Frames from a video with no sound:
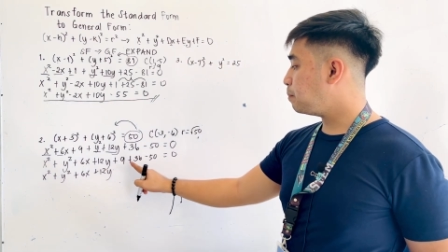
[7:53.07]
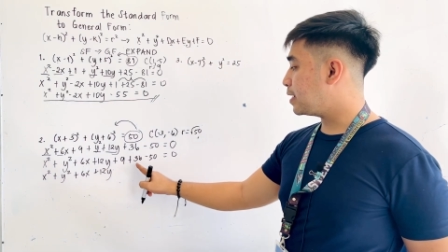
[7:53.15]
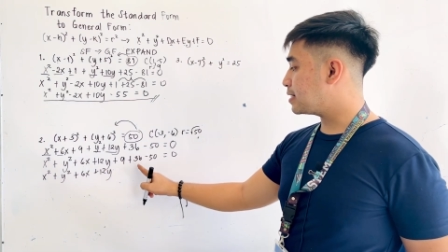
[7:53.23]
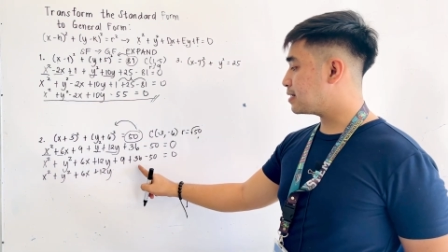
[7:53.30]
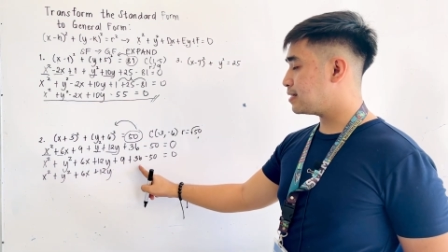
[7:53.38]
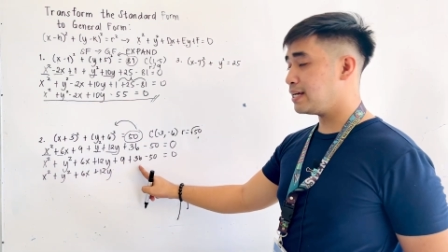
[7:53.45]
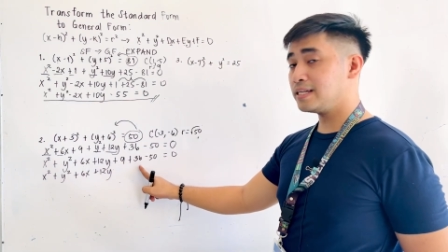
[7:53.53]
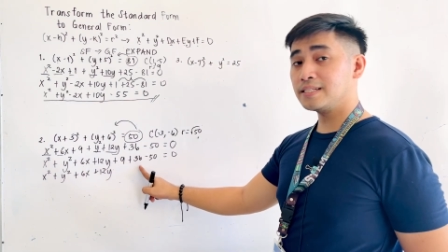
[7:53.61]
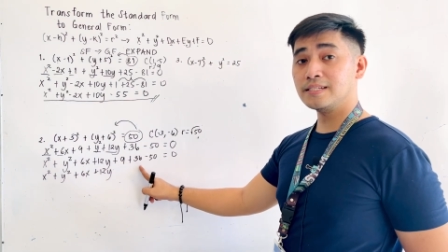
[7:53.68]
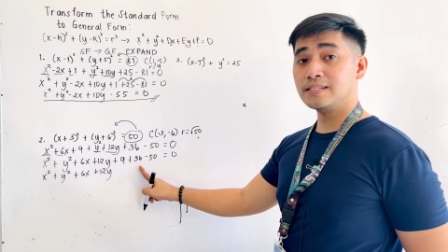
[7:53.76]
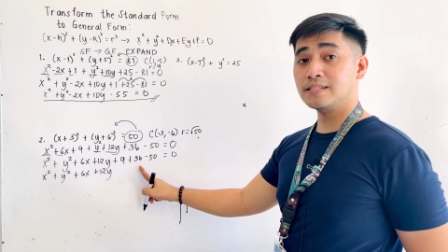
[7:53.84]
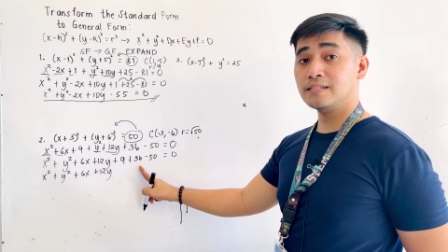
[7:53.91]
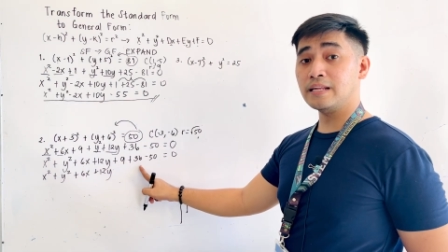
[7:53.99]
plus
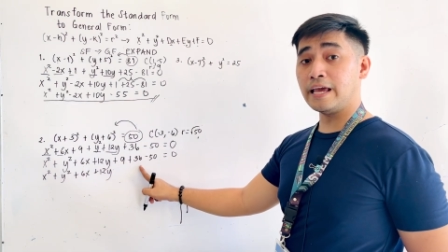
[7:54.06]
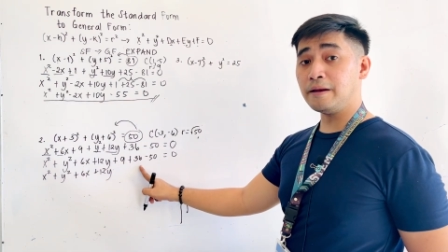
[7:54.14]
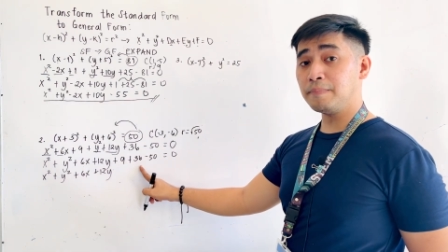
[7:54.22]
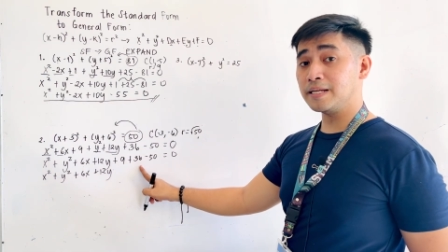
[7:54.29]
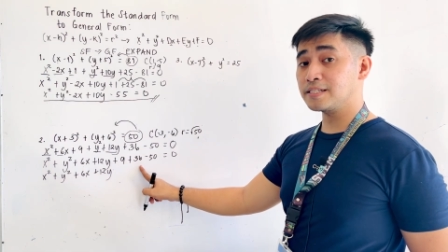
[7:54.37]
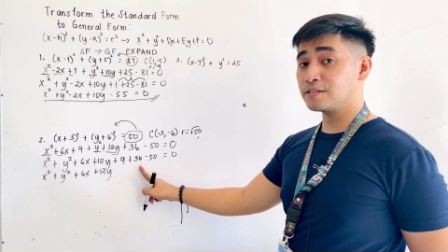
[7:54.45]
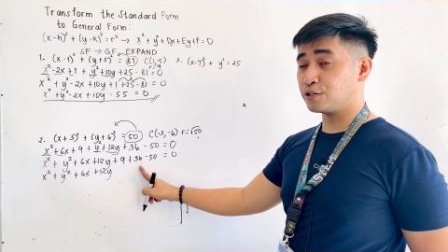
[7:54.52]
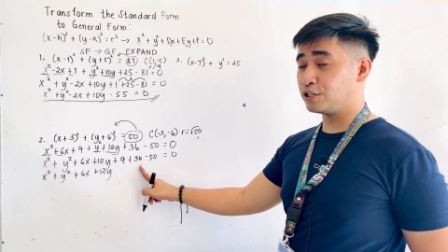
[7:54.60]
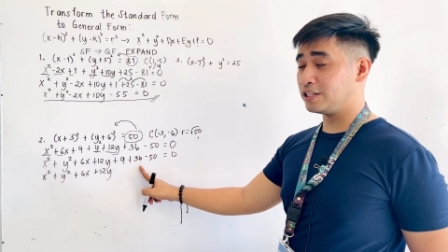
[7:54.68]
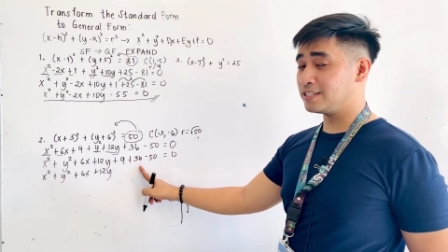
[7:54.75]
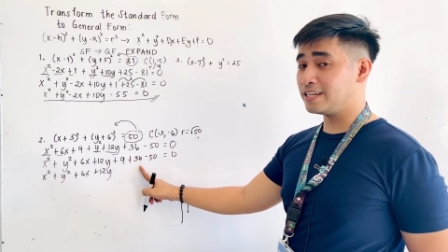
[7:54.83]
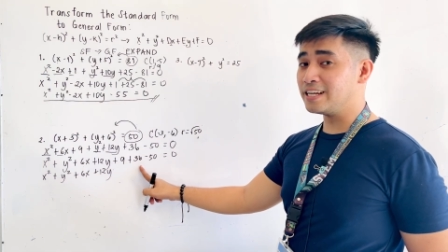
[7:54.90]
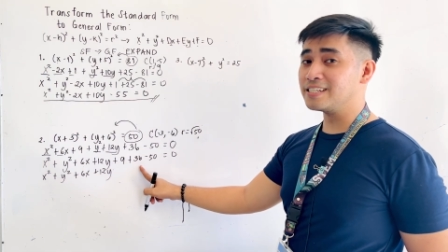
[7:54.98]
6, 9 plus
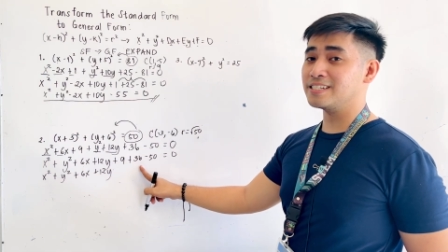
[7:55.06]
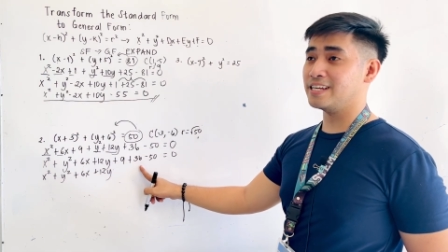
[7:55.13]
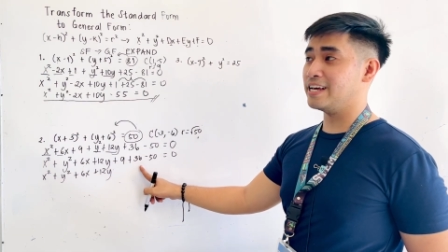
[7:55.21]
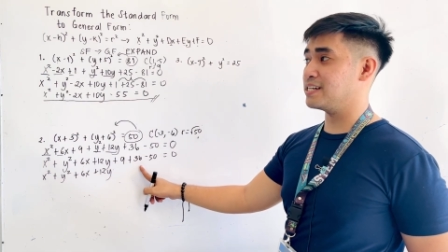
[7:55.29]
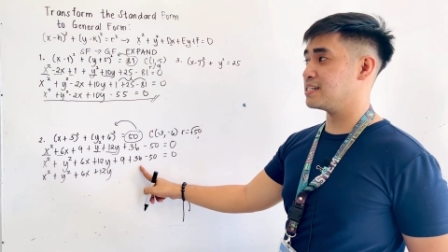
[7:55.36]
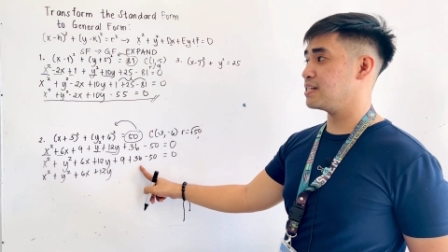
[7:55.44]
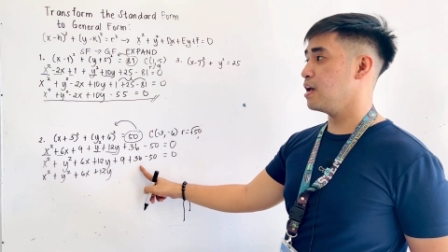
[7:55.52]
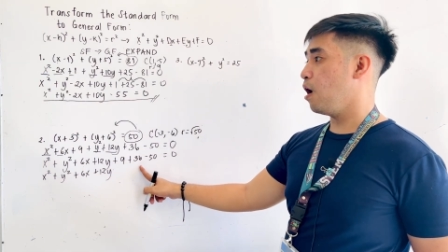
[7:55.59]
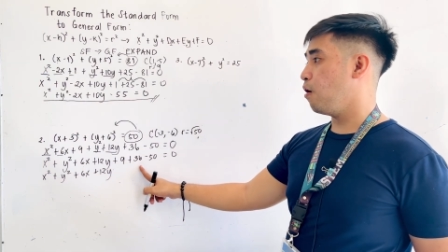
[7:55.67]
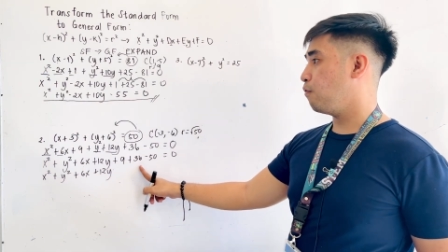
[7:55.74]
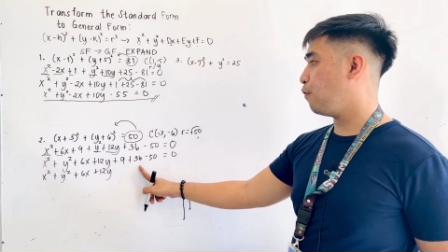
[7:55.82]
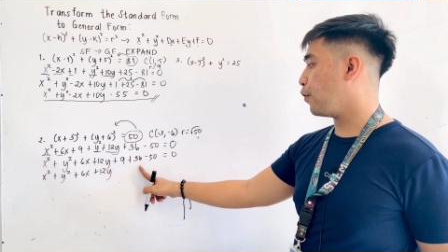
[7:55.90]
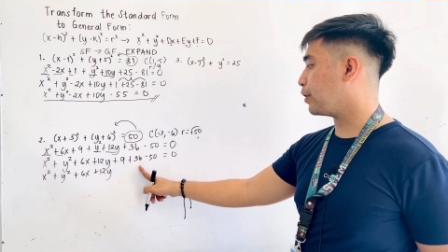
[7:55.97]
36 is
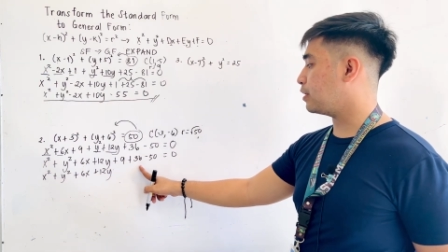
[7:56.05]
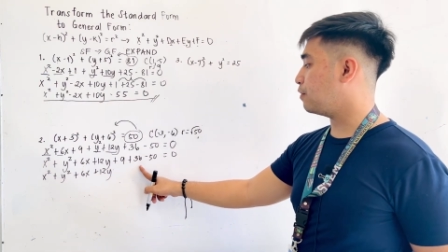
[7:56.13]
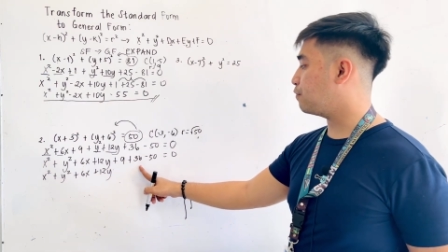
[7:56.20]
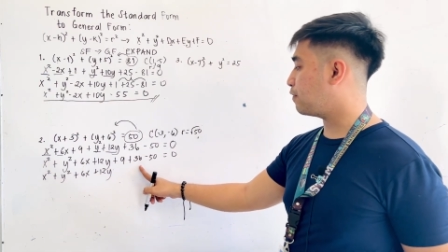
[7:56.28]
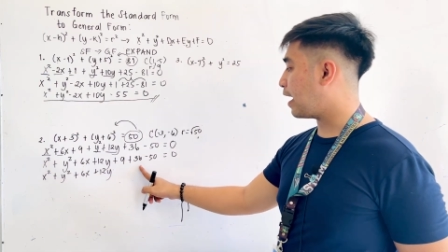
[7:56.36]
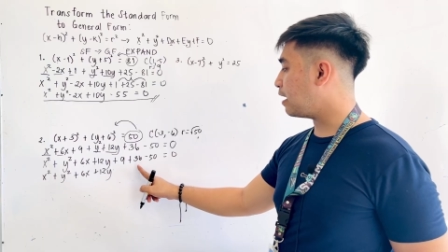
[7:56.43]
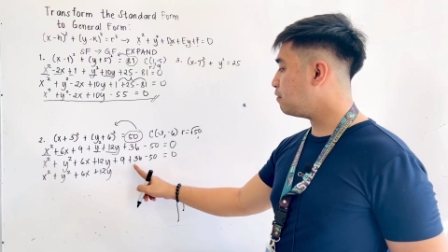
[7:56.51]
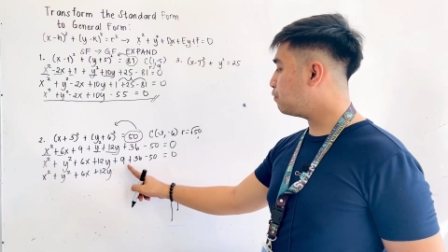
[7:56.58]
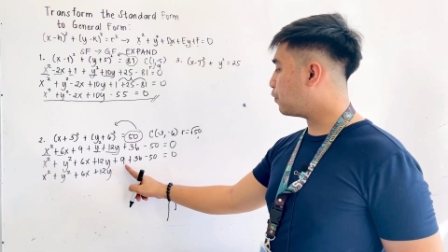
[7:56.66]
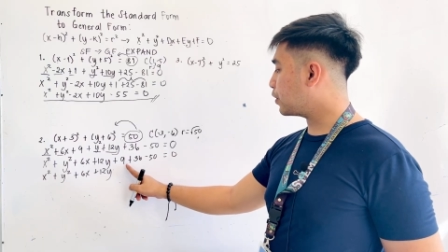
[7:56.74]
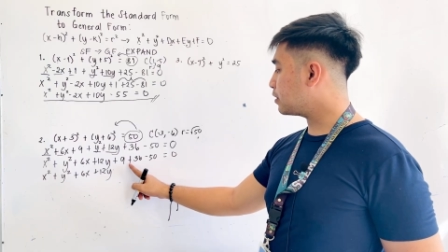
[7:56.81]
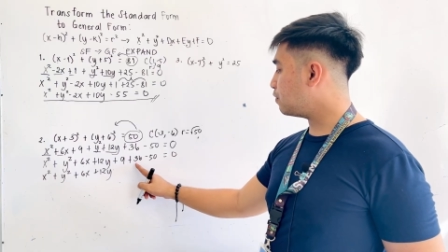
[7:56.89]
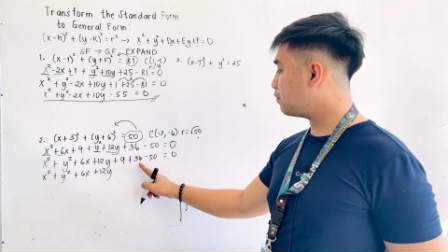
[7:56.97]
45.
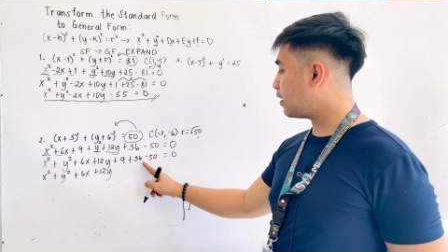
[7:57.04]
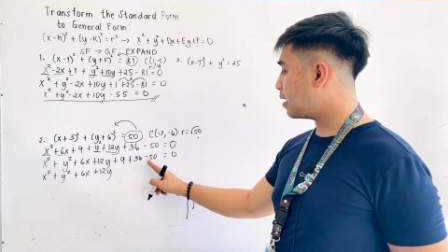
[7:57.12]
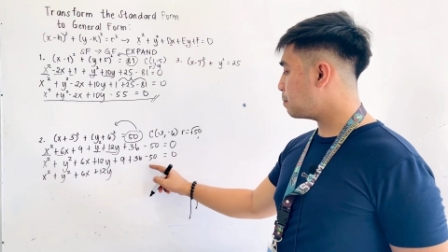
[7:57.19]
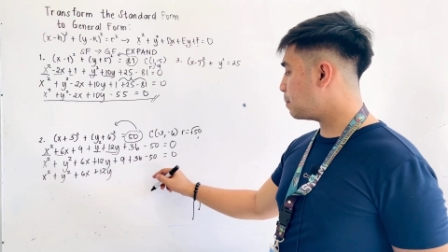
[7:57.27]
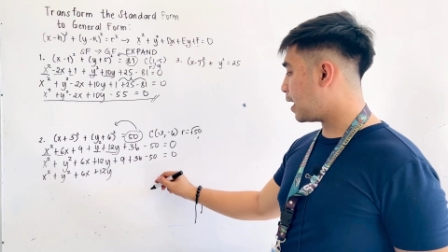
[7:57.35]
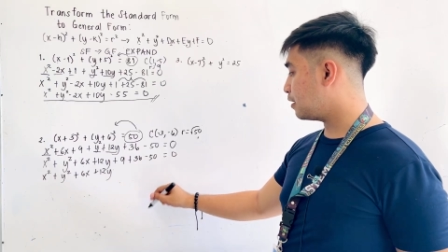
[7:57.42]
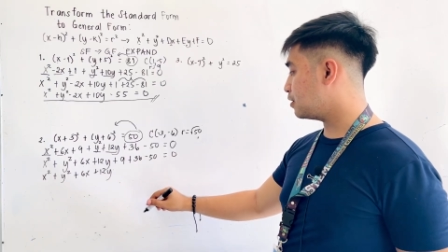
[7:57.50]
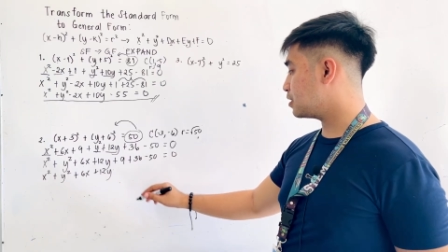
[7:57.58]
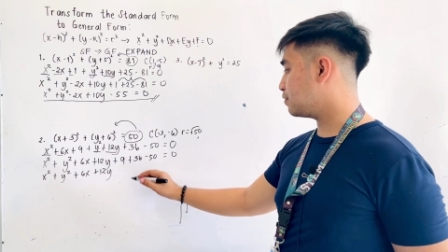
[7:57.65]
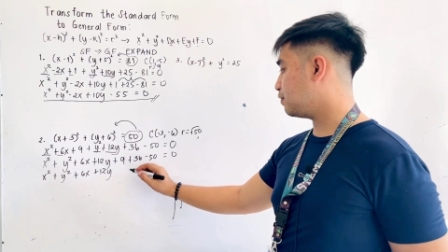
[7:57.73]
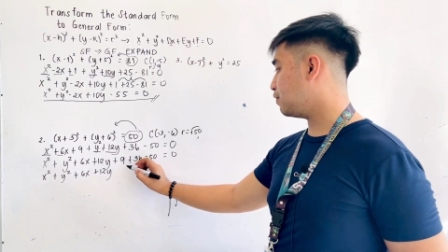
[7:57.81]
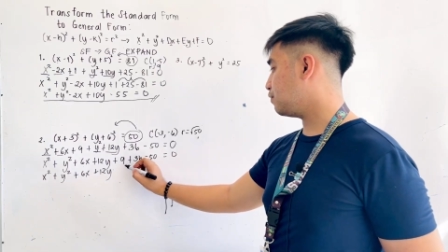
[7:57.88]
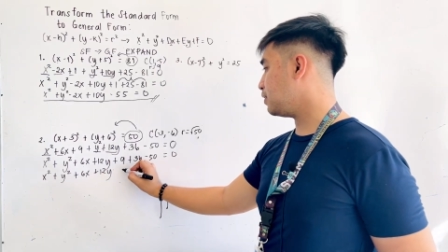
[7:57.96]
45 minus
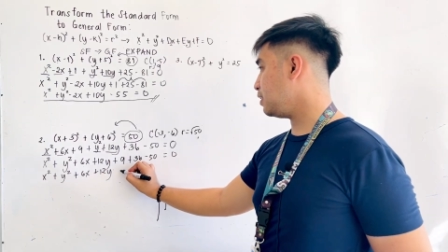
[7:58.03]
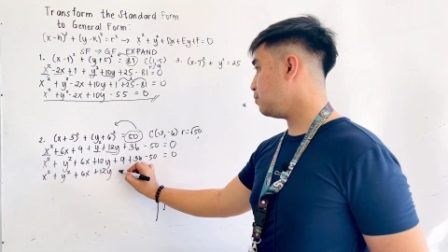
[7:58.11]
50